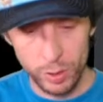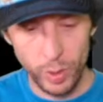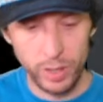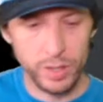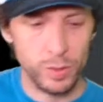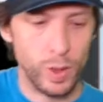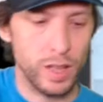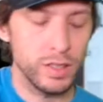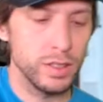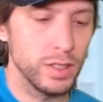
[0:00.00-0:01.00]
Twitter as
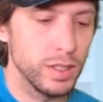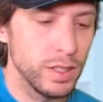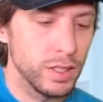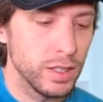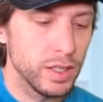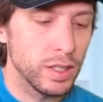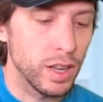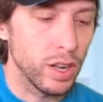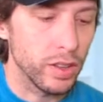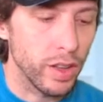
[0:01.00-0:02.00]
well
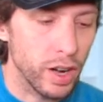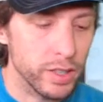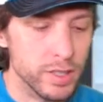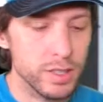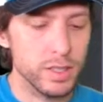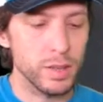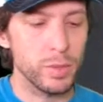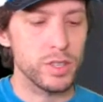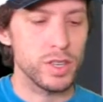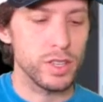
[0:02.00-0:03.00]
and all the hearts.
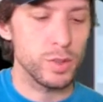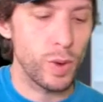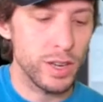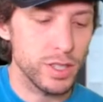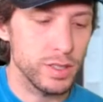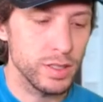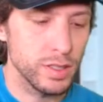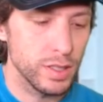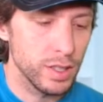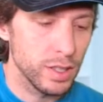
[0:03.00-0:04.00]
Appreciate you watching.
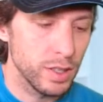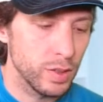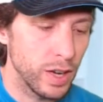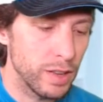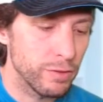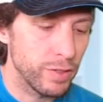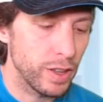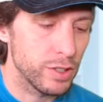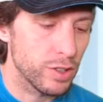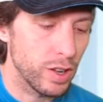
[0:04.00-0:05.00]
We're having
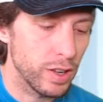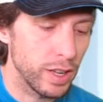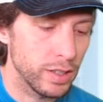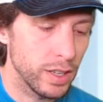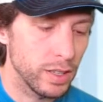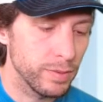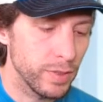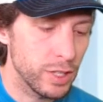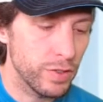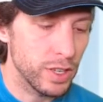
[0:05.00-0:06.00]
fun drawing out there.
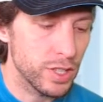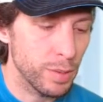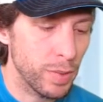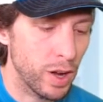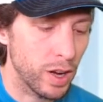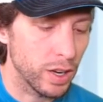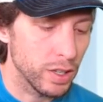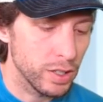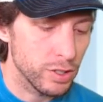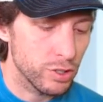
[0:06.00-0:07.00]
Let's finish up our
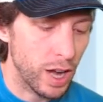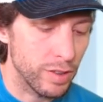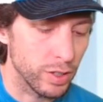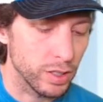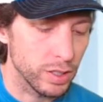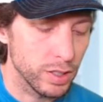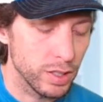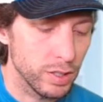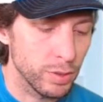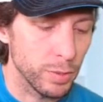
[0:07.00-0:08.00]
driver
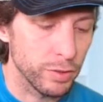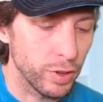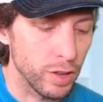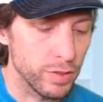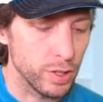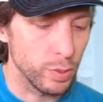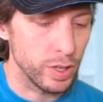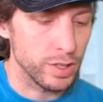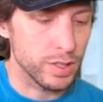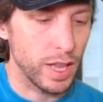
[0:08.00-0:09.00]
from the front view. What
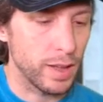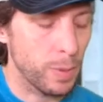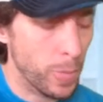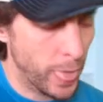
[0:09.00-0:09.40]
do you say?